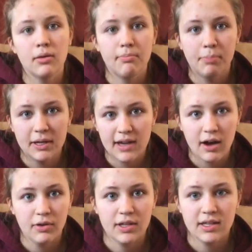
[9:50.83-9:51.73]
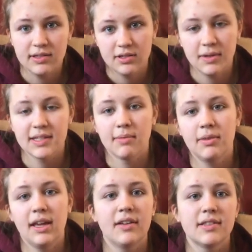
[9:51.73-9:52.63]
but now he's doing
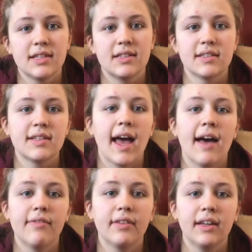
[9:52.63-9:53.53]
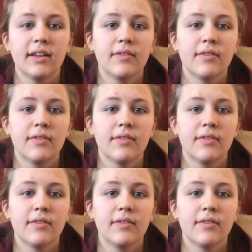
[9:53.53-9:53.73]
something else. It doesn't have like,